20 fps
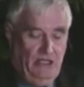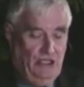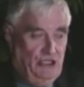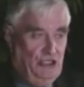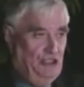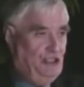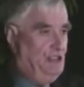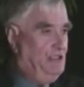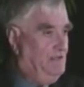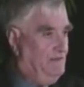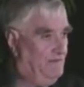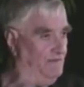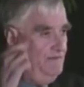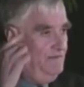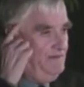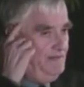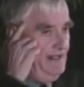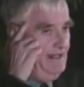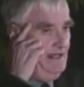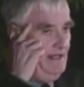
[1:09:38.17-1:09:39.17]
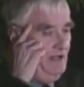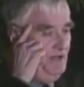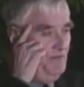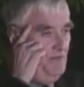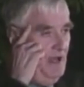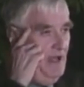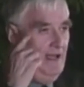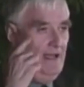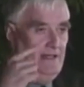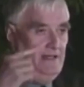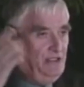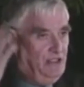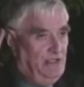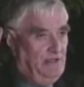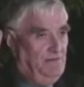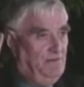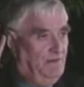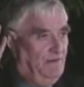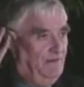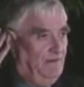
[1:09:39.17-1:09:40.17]
she said in her mind,
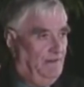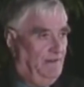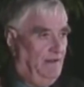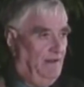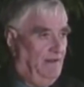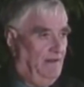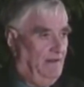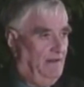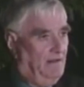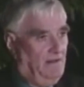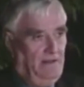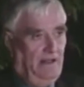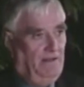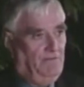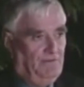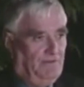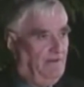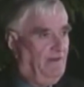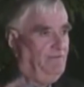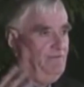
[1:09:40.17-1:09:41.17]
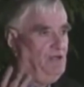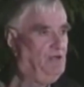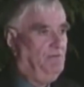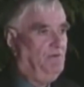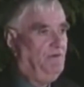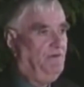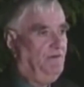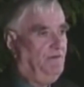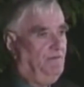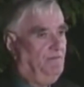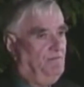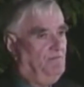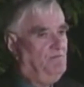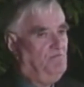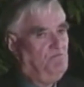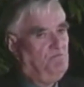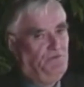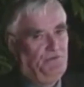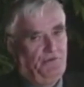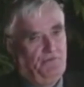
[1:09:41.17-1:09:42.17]
it was as if she was
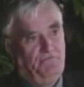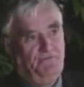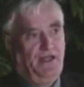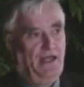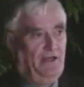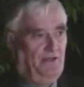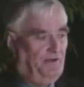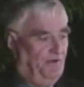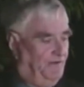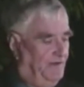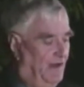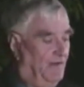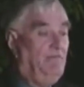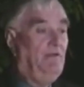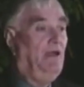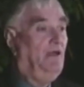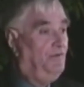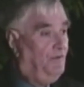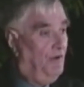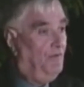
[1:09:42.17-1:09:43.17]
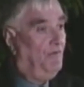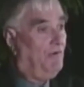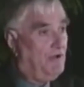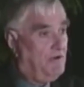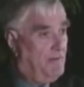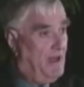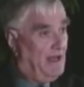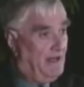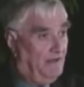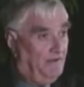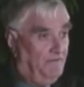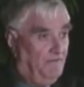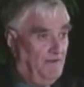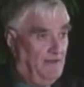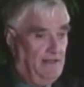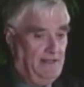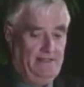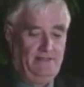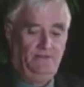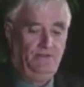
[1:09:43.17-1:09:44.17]
sort of telling herself, don't worry about it, it's
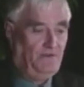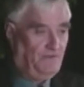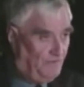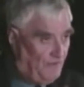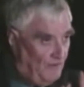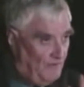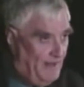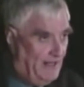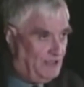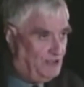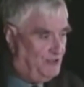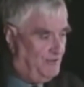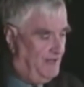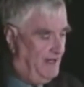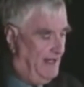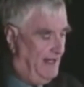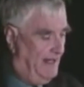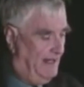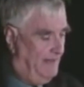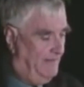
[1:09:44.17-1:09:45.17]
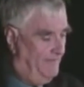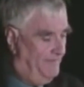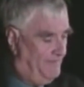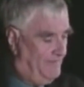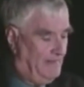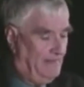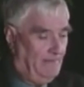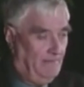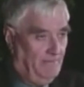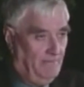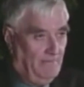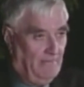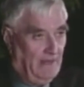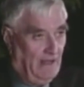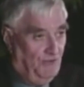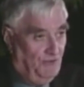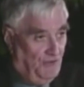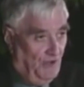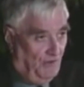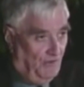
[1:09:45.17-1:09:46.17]
fine, just go about your day.
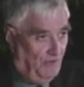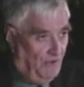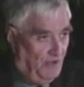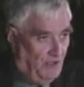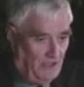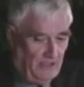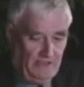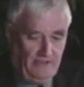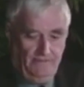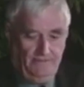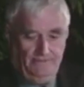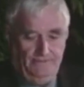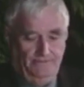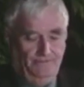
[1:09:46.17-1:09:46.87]
Don't look.